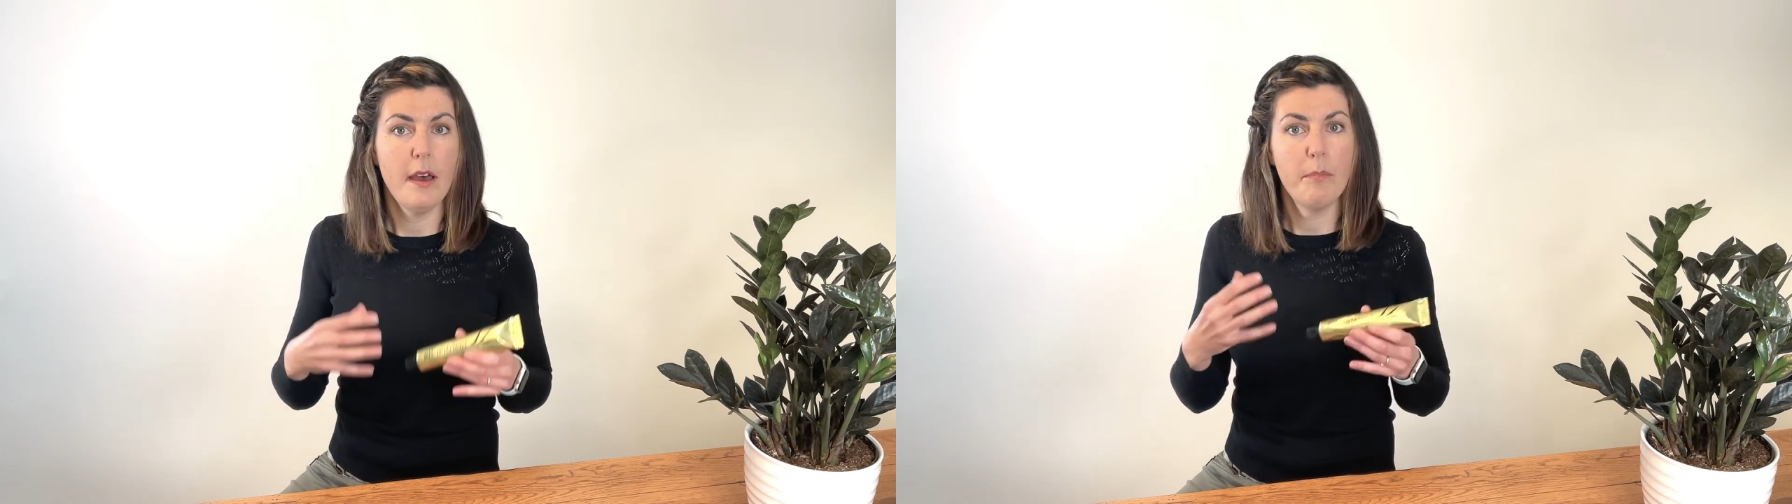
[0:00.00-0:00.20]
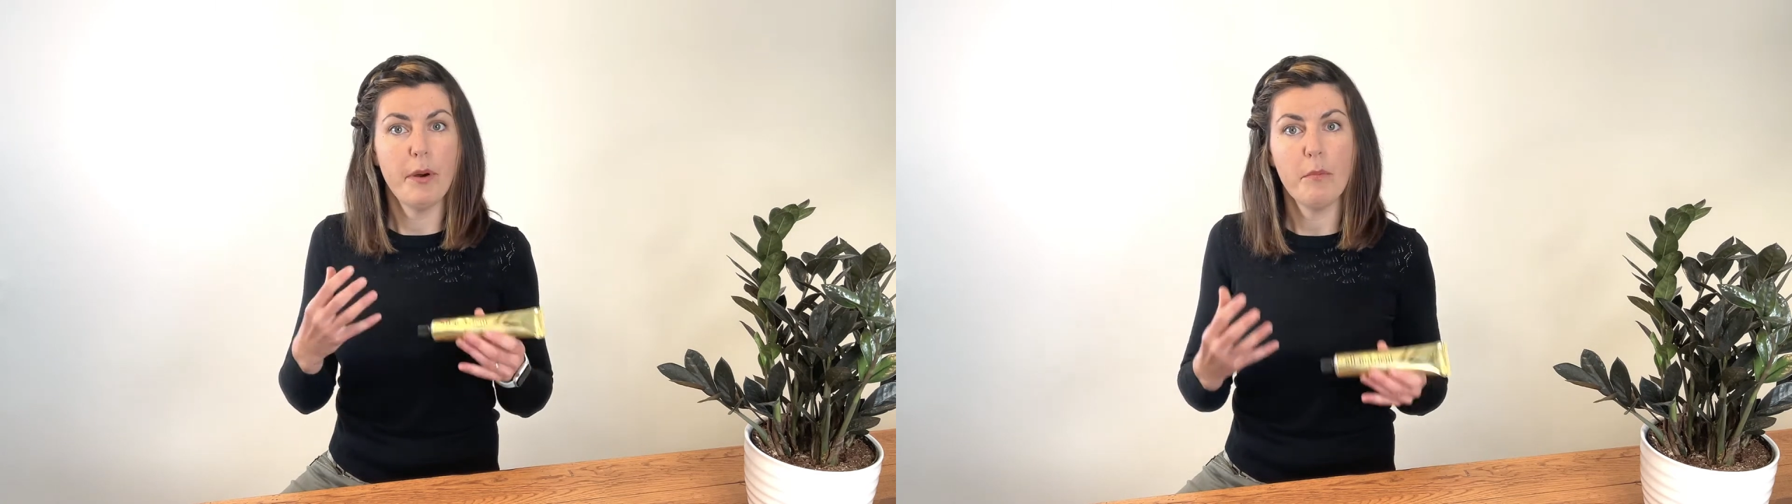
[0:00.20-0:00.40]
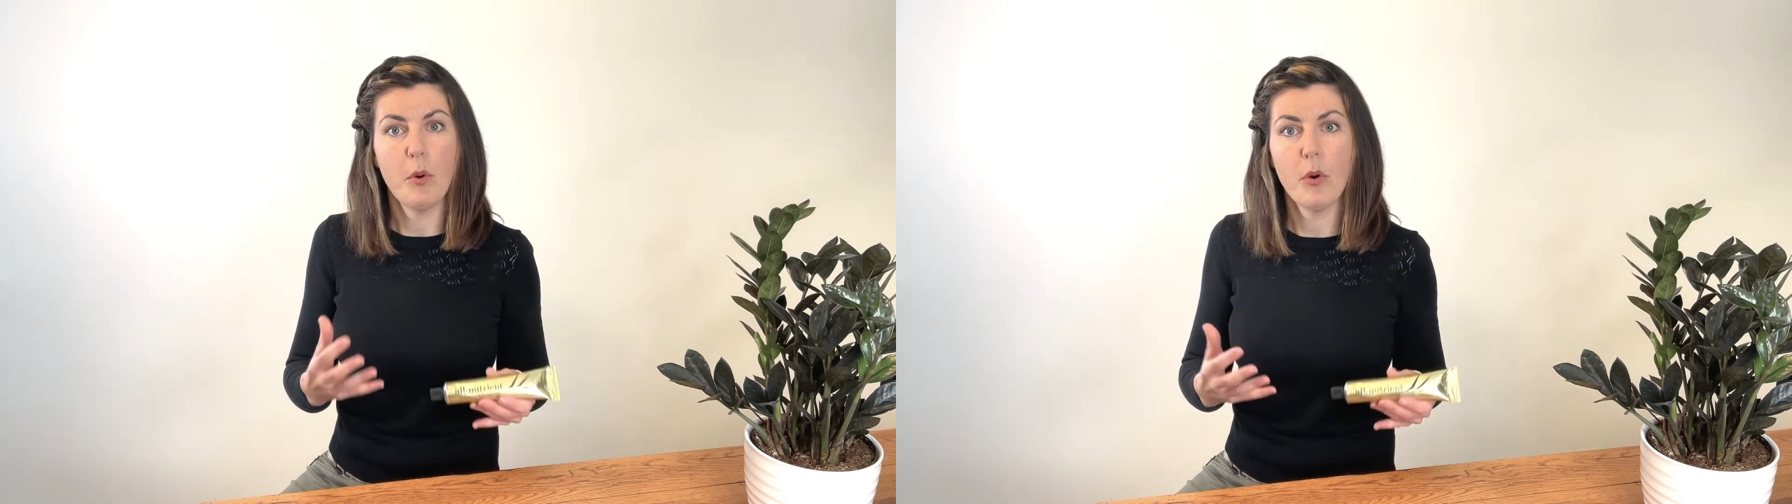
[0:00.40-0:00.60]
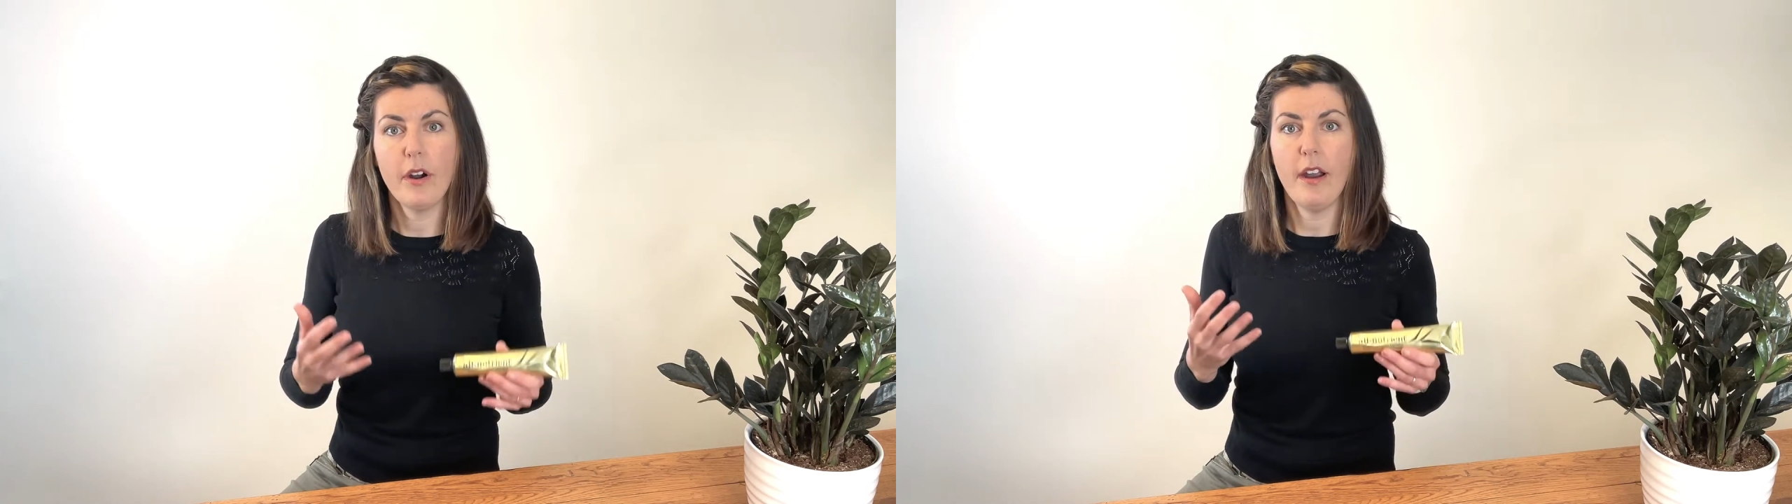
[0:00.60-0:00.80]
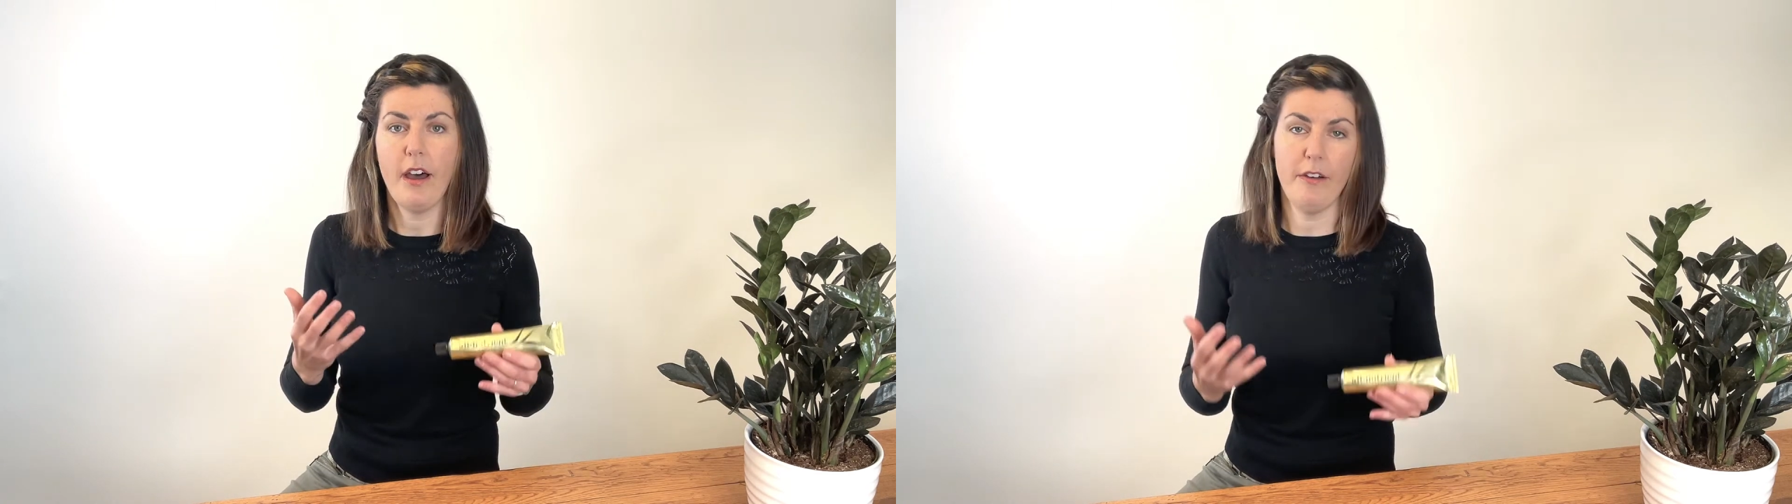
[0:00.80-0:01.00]
but
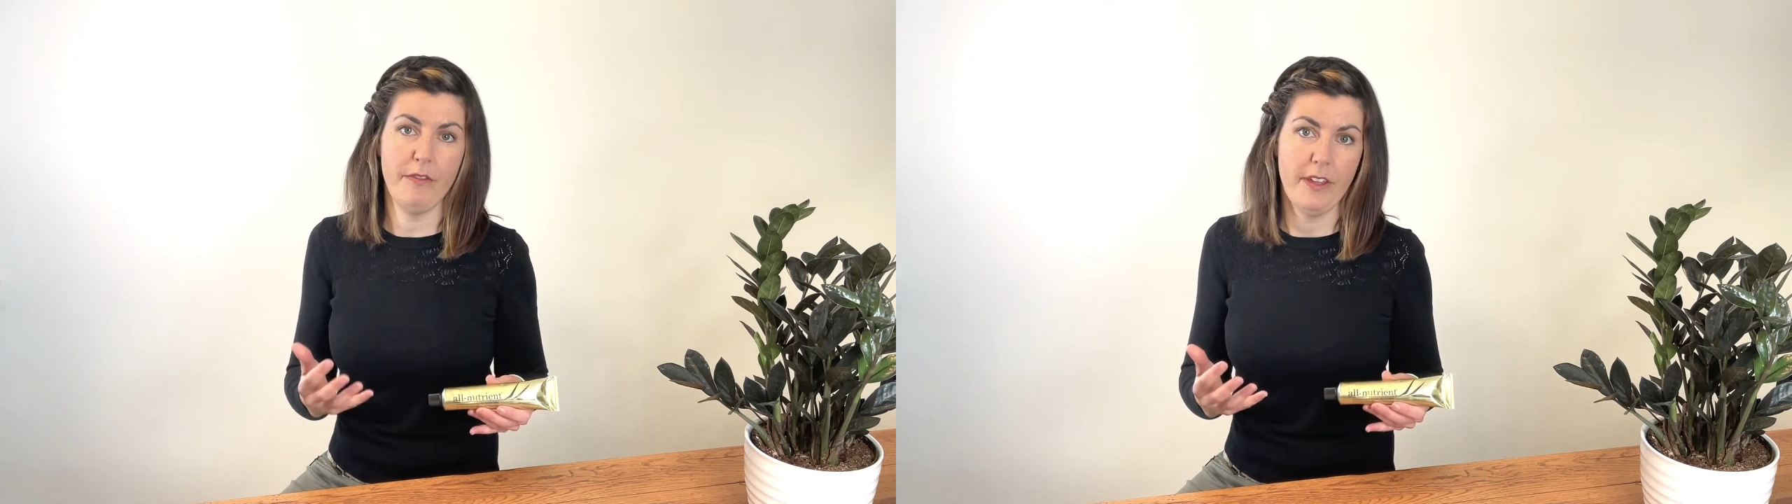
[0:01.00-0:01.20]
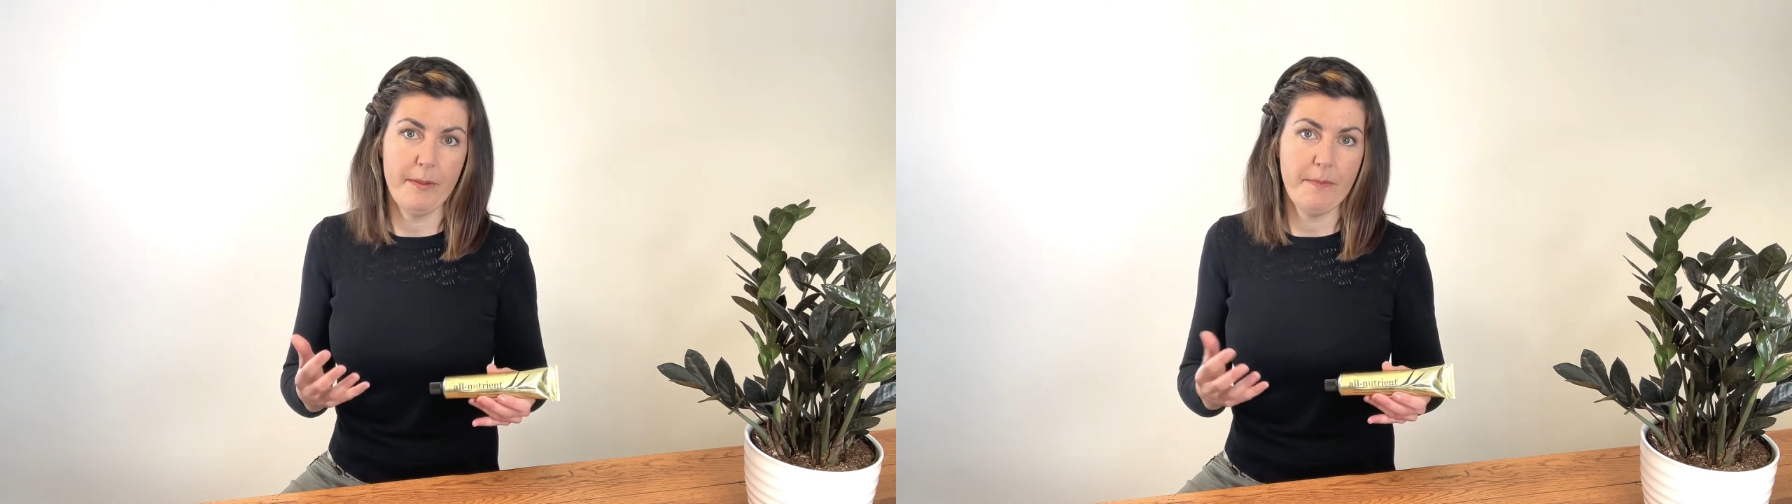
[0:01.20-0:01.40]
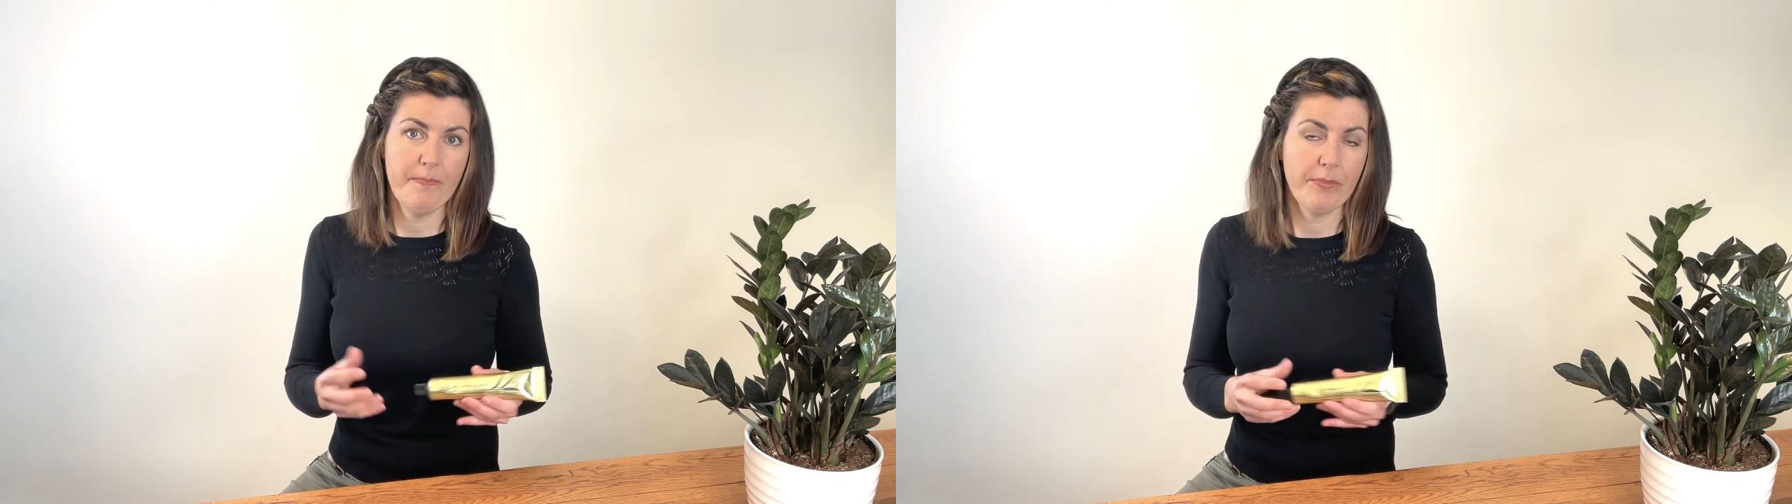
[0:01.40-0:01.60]
more of them.